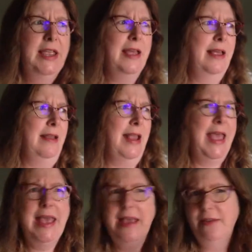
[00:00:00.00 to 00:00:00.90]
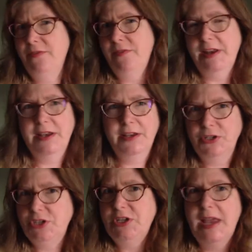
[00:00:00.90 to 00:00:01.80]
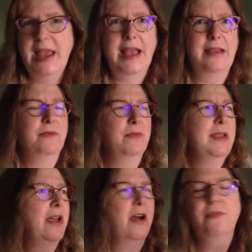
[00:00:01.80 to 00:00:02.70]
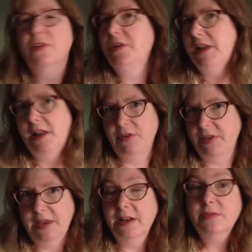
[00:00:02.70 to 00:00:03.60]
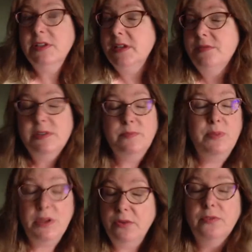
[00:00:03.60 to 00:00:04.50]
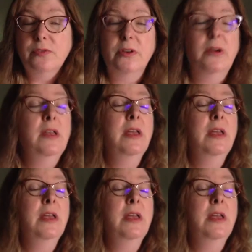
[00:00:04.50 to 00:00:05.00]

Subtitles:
and hand-finished and recovered and everything. And it was beautiful.